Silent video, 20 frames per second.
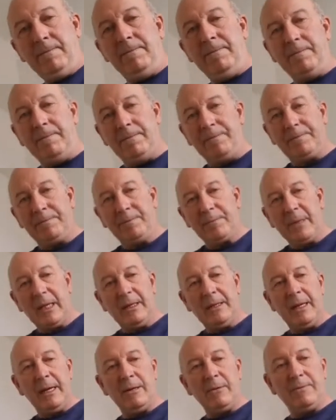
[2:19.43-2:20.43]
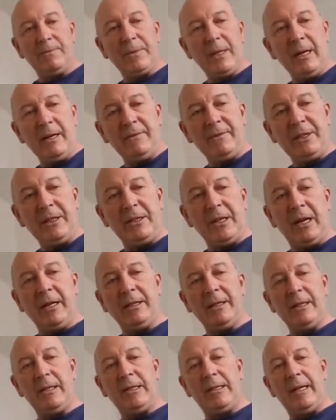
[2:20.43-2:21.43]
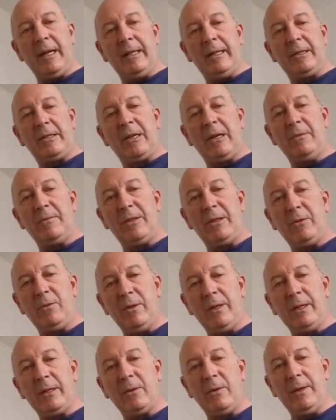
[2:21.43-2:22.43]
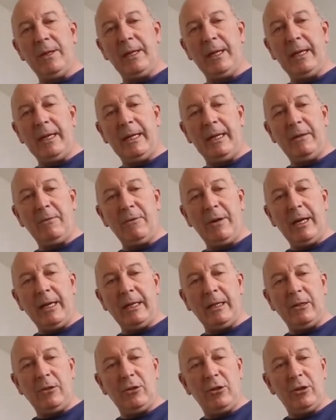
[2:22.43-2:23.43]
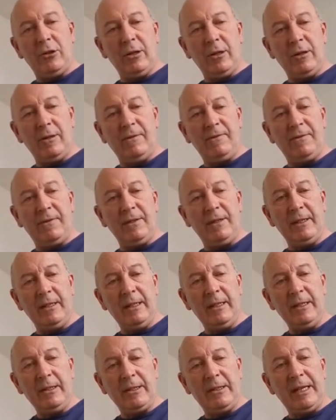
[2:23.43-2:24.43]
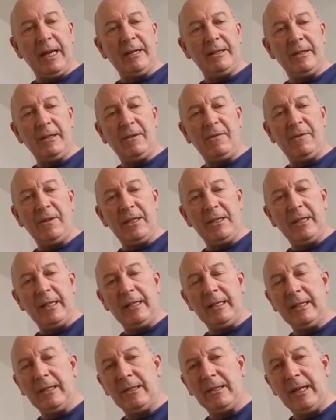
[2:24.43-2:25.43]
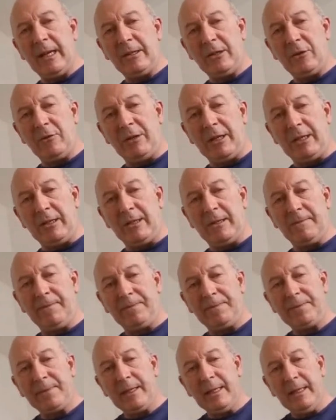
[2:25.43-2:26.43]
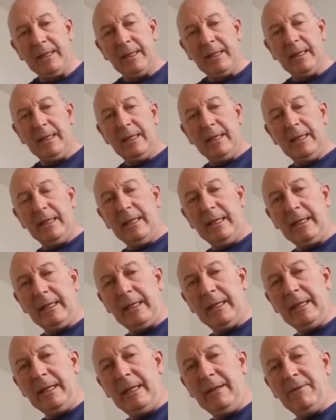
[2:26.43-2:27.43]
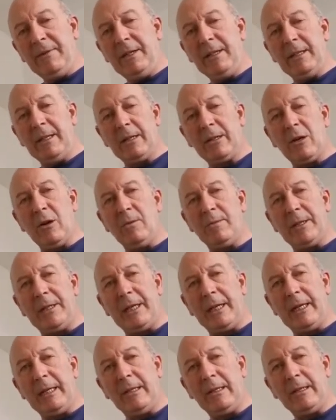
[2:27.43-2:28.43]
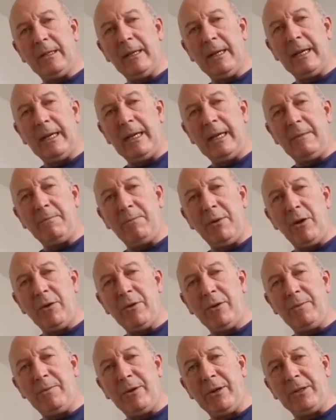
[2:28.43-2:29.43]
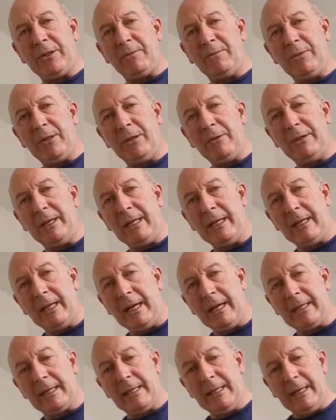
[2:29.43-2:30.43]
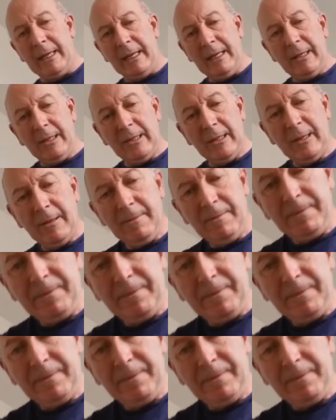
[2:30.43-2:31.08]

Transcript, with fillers: now, I've designed this telescope to work with a range of standard fitting accessories can even accommodate a Porro prism unit like this.